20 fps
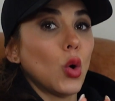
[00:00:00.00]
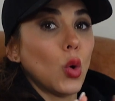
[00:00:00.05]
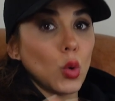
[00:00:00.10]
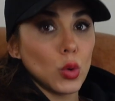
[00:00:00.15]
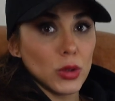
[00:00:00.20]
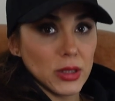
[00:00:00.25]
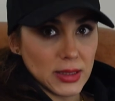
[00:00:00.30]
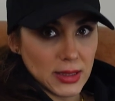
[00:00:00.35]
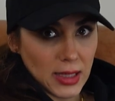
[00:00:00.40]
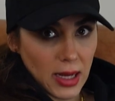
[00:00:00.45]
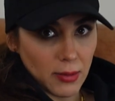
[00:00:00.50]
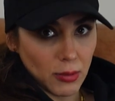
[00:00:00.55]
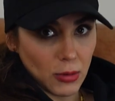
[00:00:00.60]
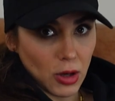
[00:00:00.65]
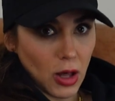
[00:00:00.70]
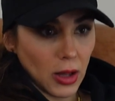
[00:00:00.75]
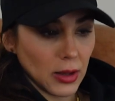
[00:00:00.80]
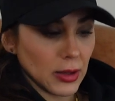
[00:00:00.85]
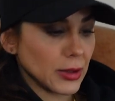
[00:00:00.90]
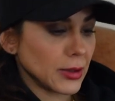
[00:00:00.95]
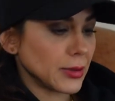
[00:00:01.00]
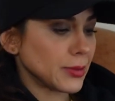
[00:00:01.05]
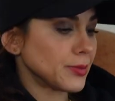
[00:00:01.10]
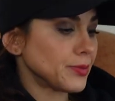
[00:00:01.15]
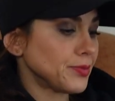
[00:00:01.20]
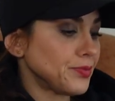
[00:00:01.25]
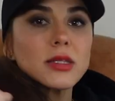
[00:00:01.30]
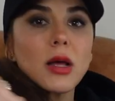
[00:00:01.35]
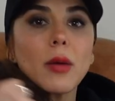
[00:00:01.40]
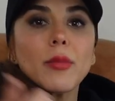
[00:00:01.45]
all the same color.
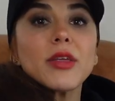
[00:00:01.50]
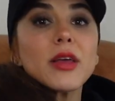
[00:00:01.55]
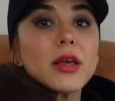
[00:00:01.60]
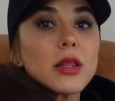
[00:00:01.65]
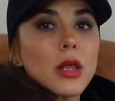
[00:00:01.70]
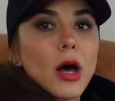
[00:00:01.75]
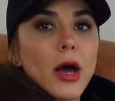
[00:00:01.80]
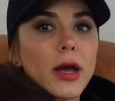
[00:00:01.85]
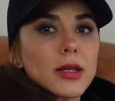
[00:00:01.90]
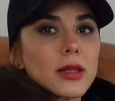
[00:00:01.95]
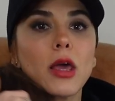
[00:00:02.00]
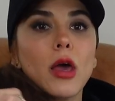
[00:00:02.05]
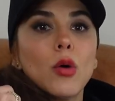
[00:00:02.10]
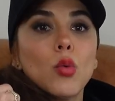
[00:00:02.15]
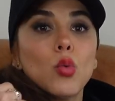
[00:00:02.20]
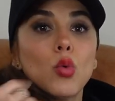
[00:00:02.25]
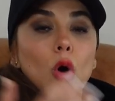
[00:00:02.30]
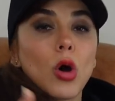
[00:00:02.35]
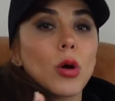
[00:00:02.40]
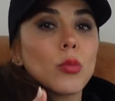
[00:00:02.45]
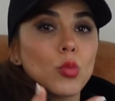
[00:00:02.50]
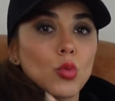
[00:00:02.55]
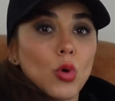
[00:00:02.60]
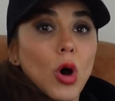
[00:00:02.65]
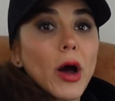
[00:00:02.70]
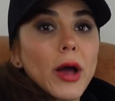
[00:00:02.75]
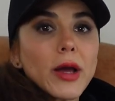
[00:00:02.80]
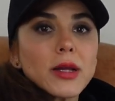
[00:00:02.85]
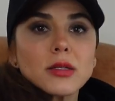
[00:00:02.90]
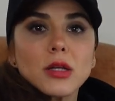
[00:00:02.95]
Something like a warm
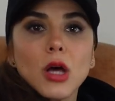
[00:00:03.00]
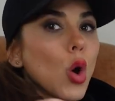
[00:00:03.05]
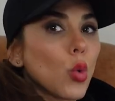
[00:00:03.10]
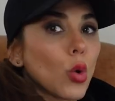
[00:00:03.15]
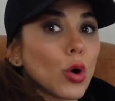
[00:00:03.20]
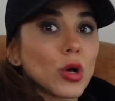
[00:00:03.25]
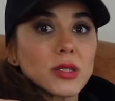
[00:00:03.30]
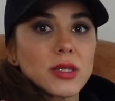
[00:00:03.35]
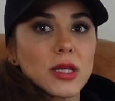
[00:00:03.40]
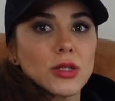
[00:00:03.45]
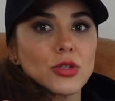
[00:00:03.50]
white works a